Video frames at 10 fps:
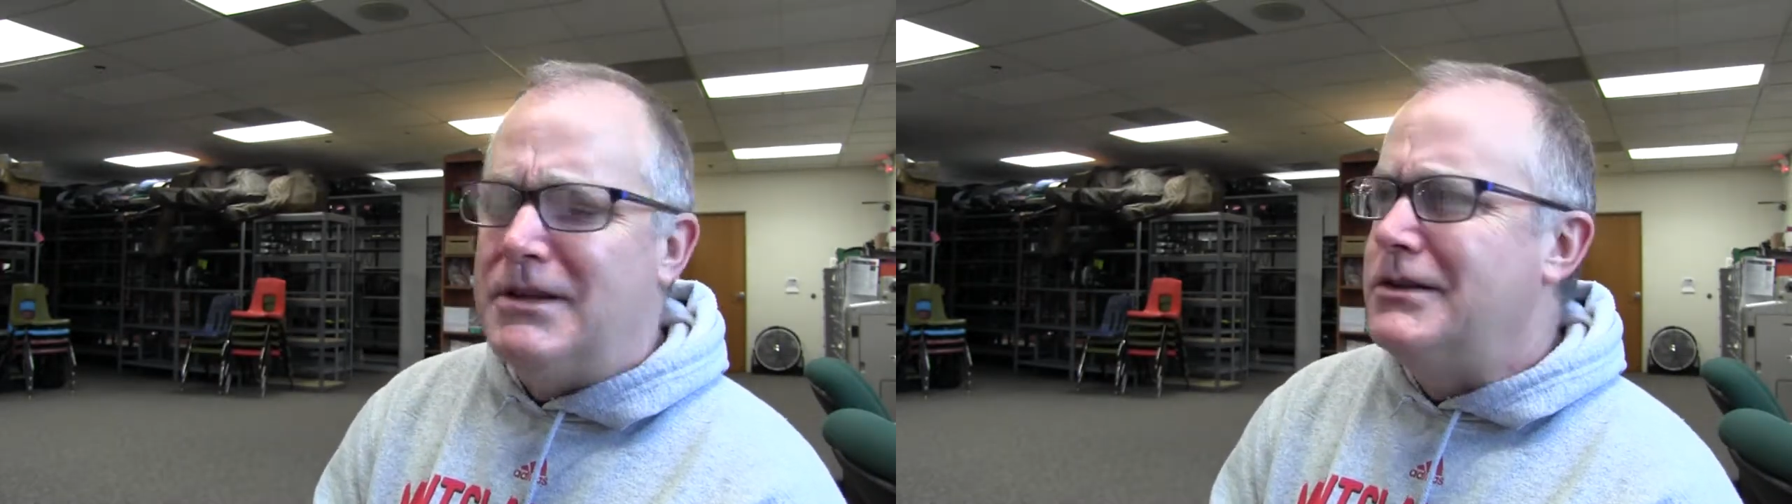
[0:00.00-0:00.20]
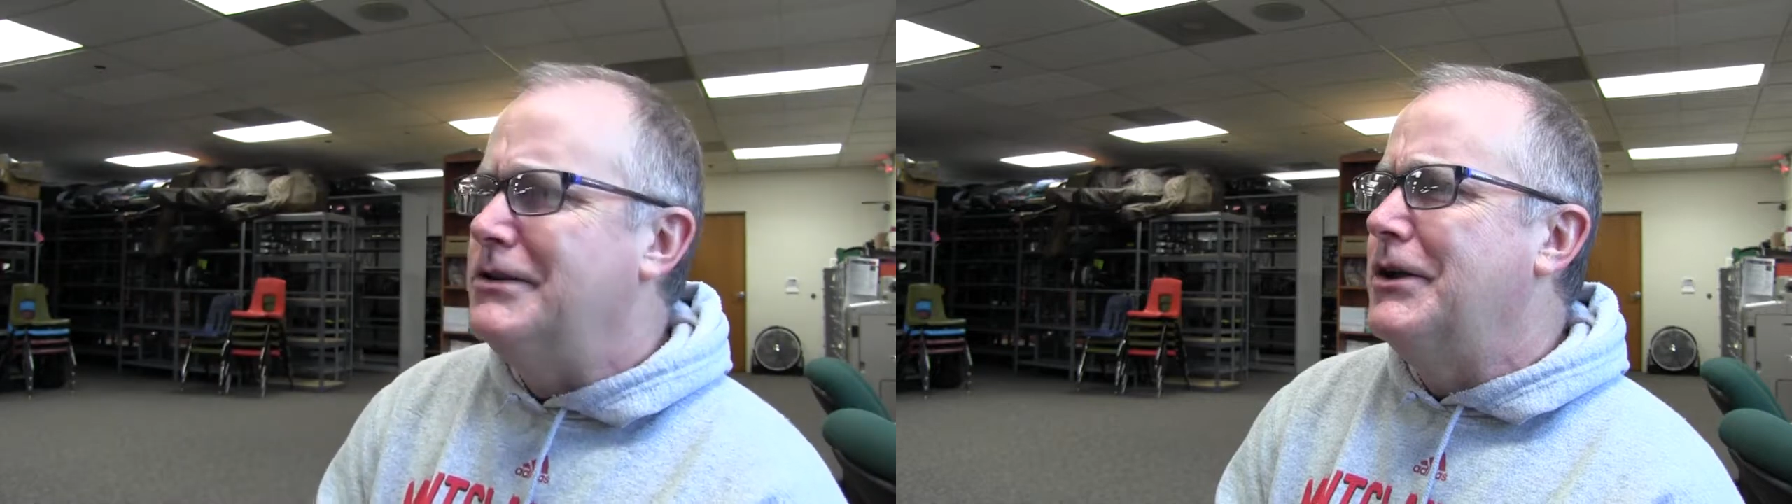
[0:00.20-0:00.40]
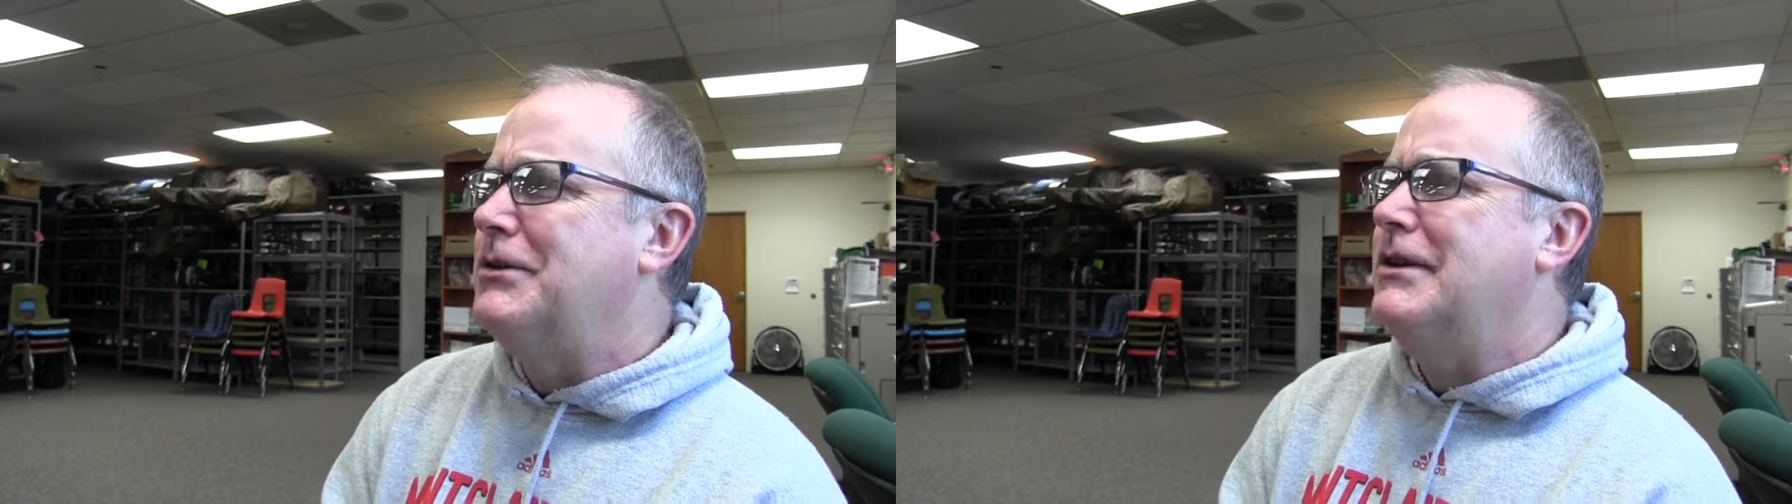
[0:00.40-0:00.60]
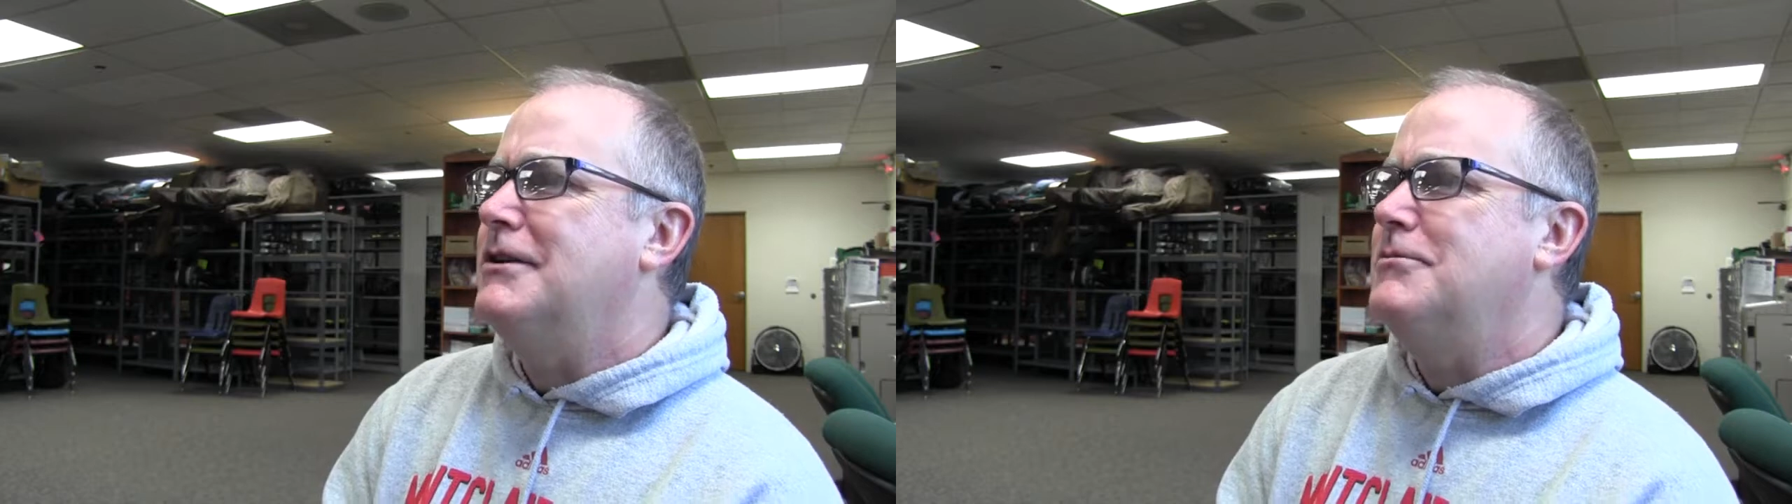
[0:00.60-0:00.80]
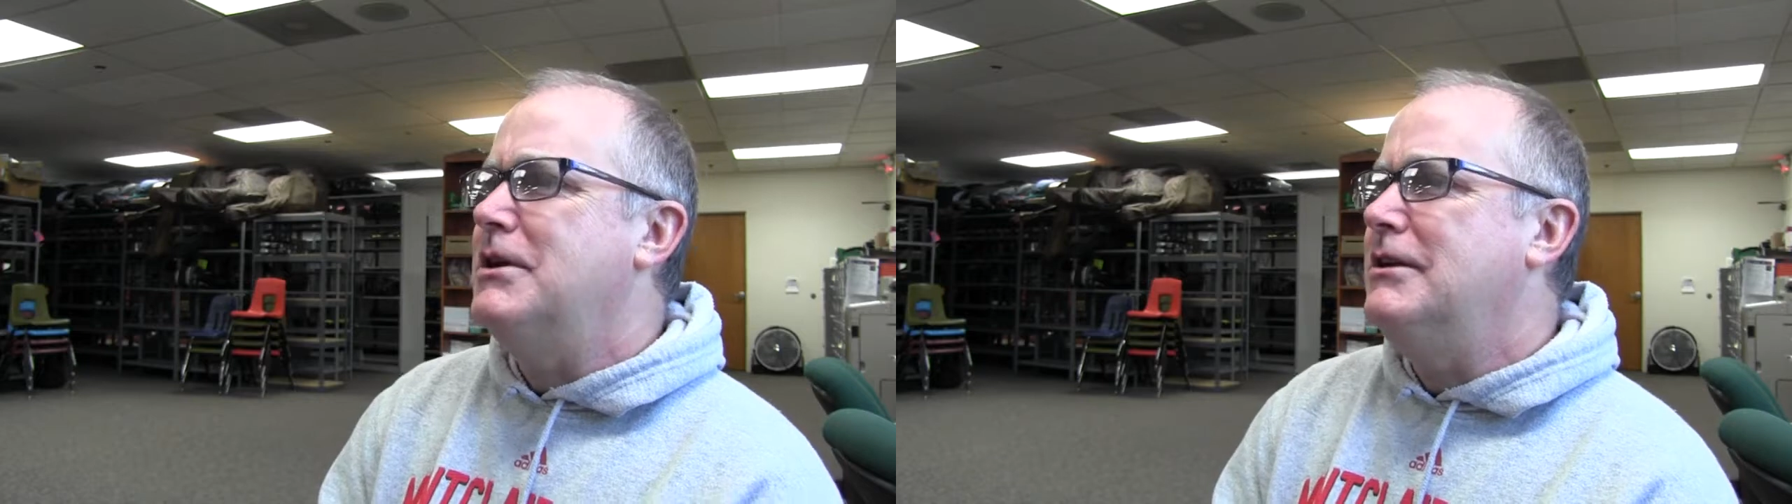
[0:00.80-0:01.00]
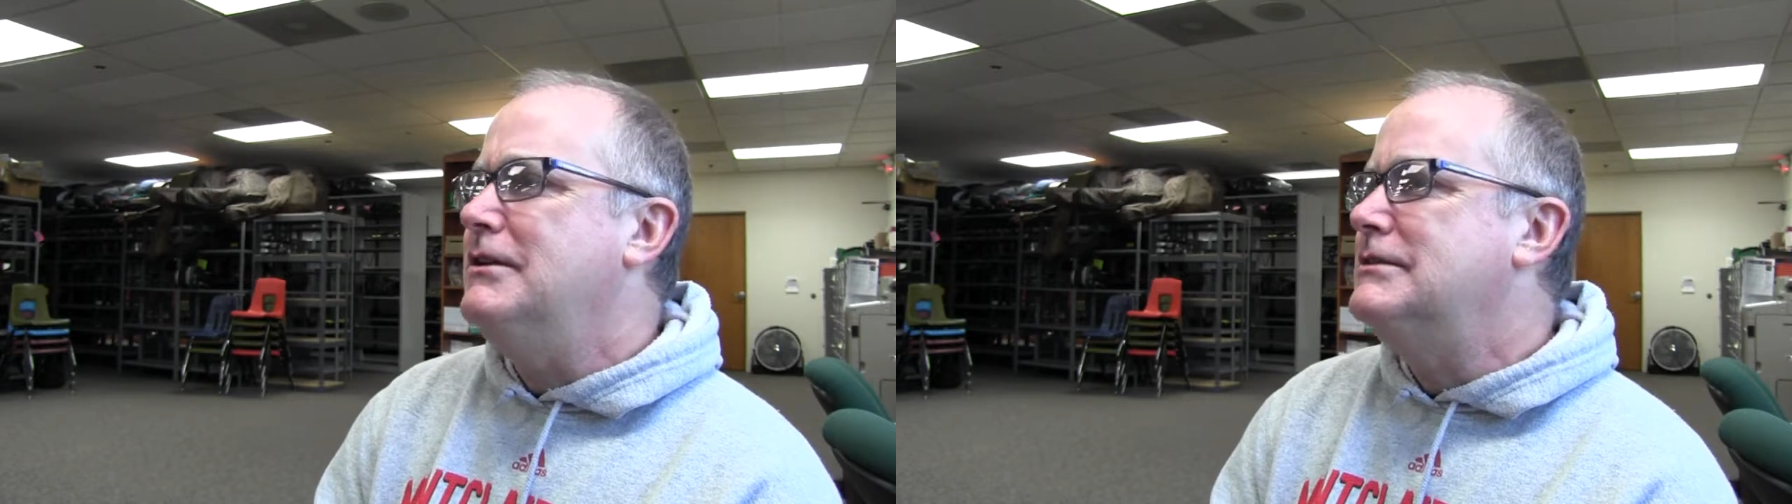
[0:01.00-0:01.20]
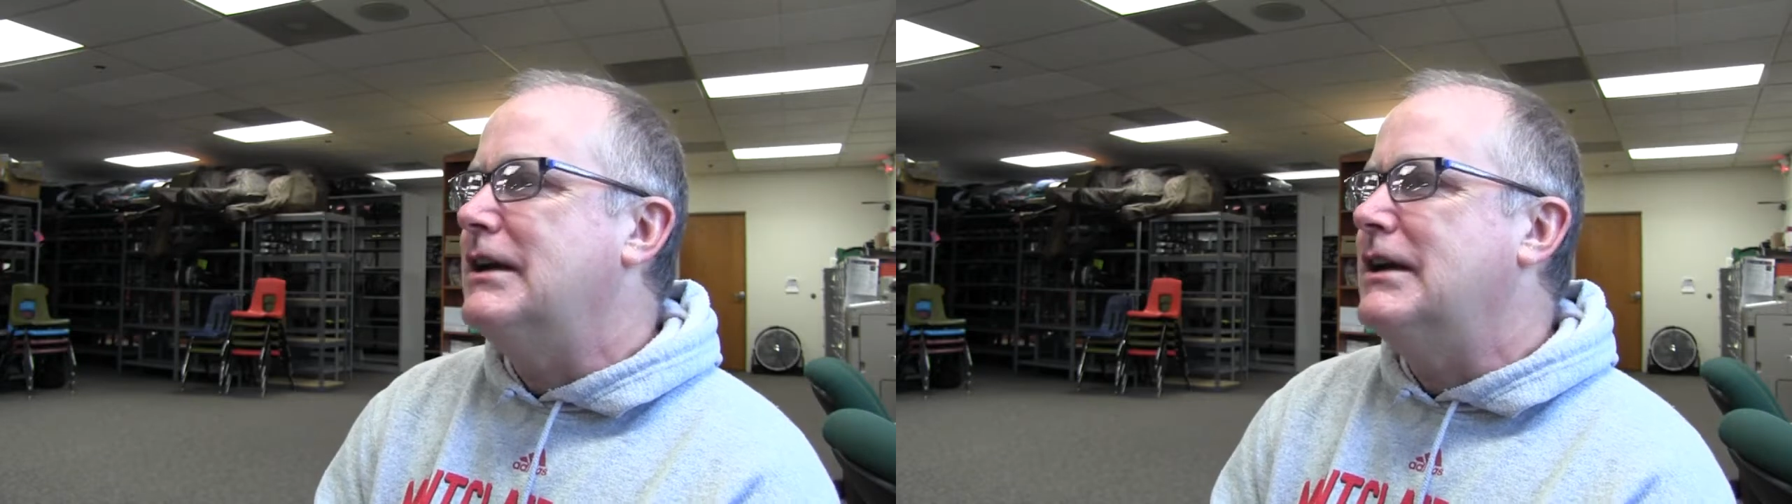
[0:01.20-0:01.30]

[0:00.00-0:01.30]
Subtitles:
a little note there in the middle.